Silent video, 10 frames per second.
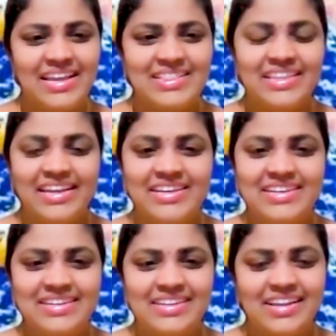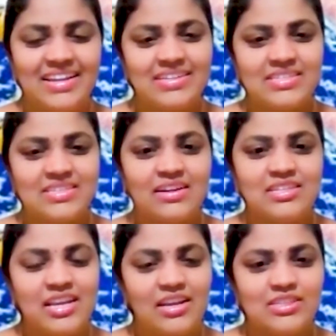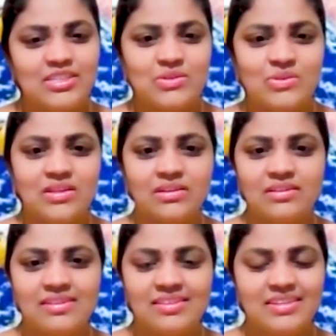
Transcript: then it is our chance to learn.